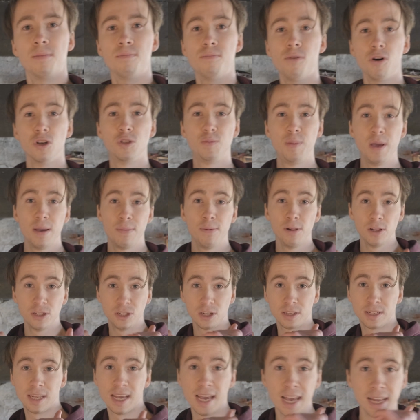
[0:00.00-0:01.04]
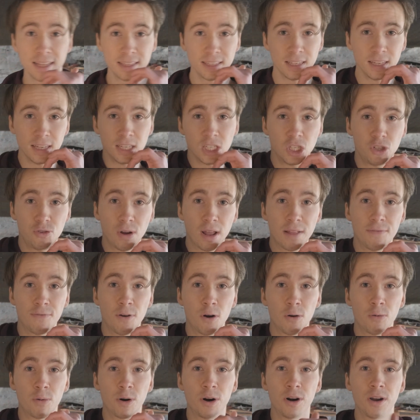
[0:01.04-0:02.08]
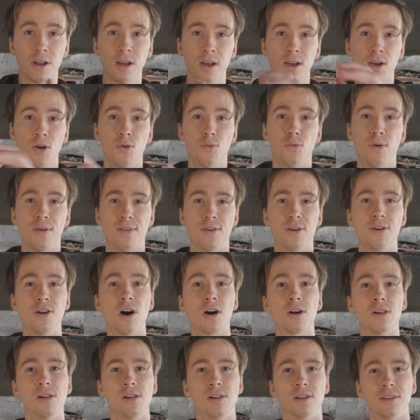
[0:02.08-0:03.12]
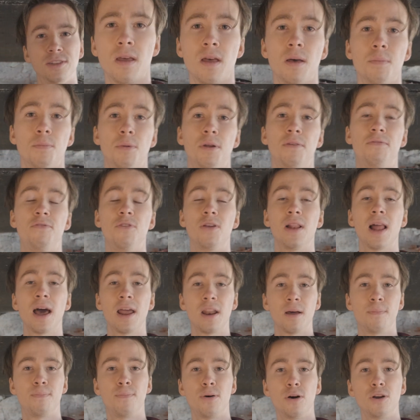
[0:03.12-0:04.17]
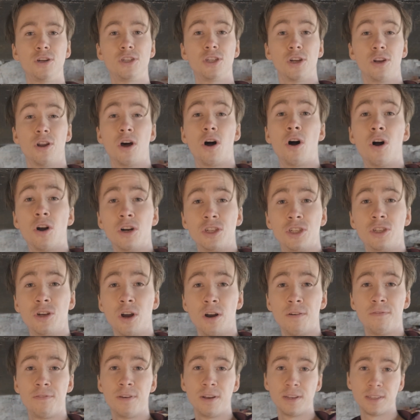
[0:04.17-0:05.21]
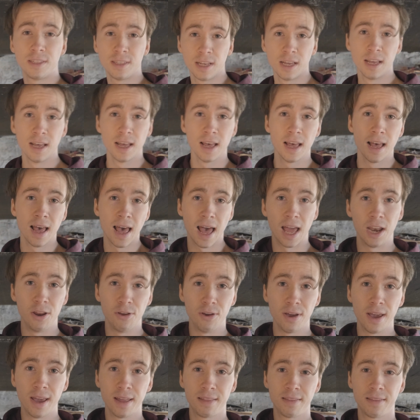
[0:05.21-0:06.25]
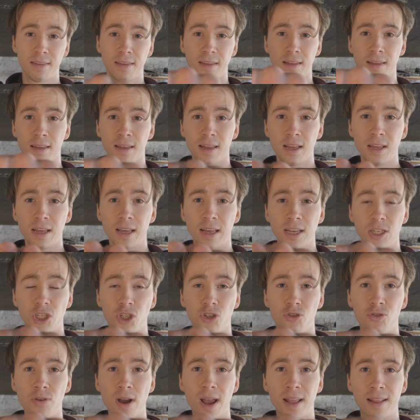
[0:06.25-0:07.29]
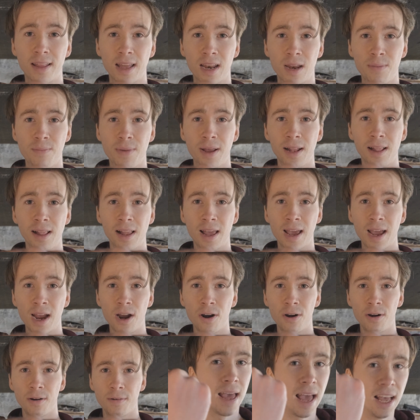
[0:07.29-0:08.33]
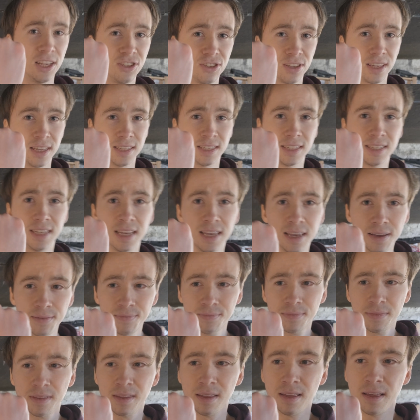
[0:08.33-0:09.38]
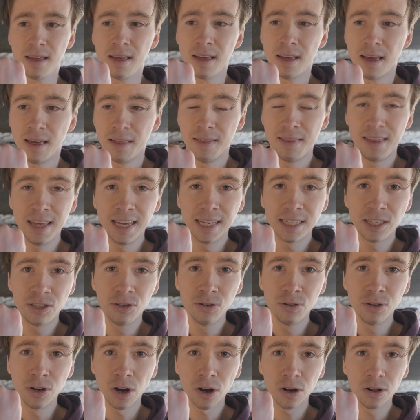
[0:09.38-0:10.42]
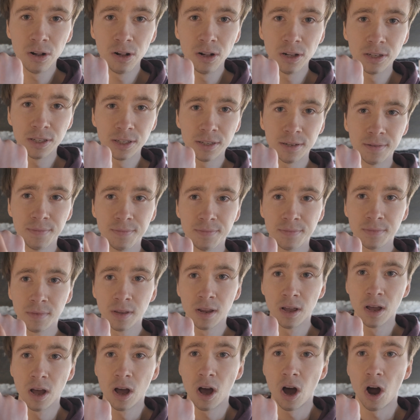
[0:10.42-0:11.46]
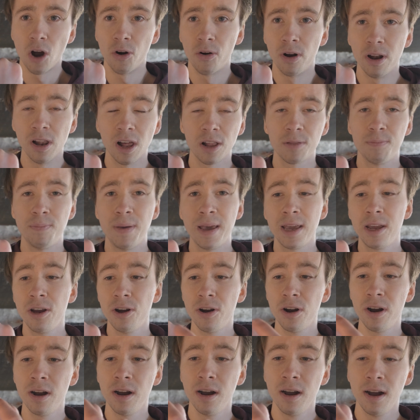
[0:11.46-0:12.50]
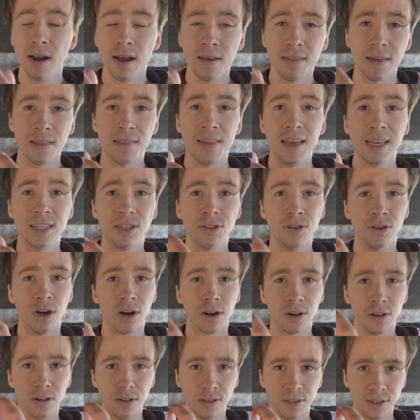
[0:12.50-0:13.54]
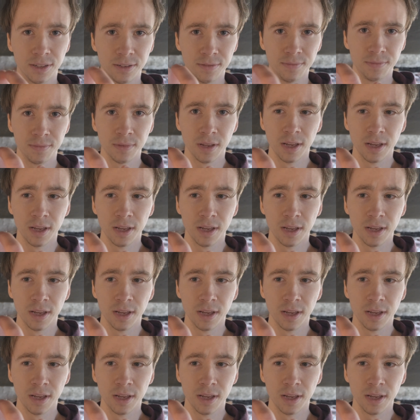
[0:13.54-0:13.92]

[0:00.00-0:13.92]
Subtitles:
Most people just hit straight forward with their knuckles. But if you land a punch on a hard surface and you hit straight in the middle here, as you can see, these two knuckles are a lot bigger than these two knuckles.